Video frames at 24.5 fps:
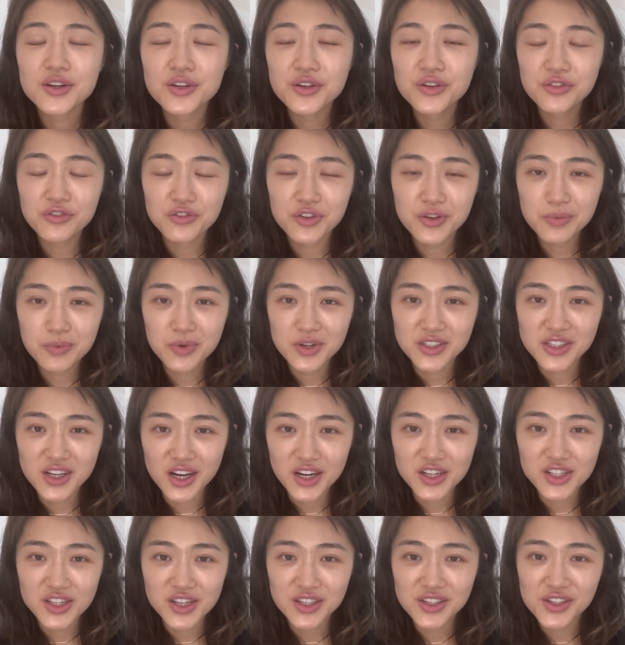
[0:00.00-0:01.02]
UV
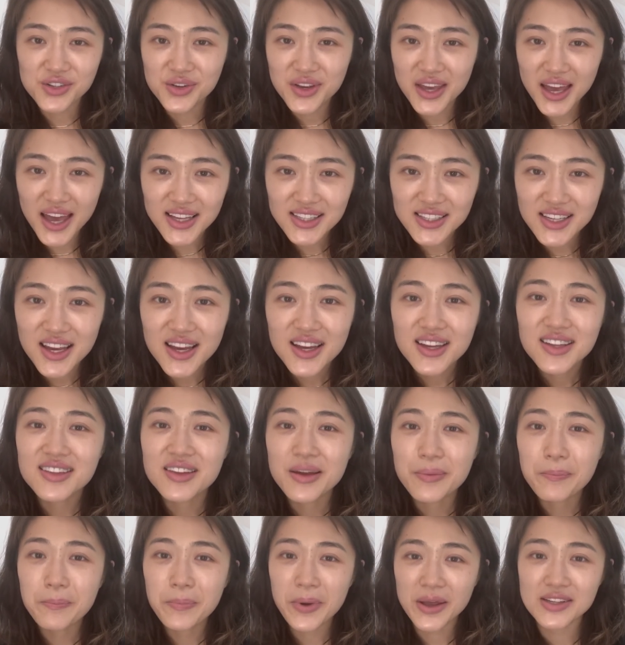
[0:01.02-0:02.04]
protection you get,
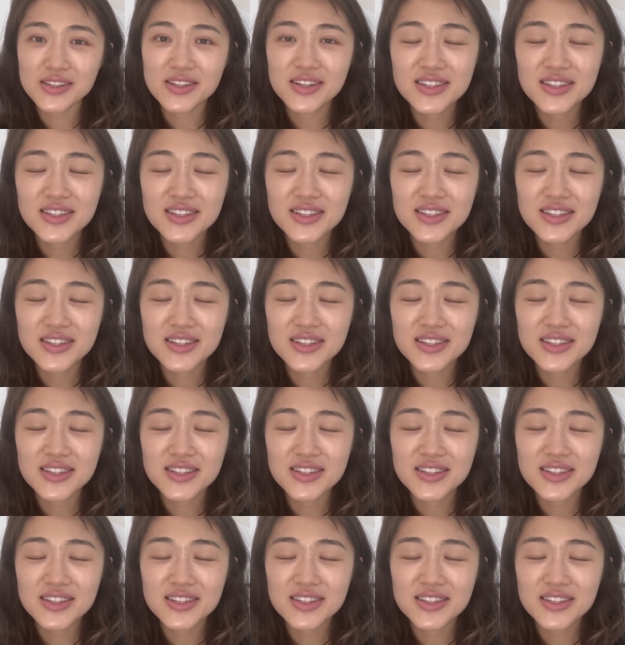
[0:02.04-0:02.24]
the better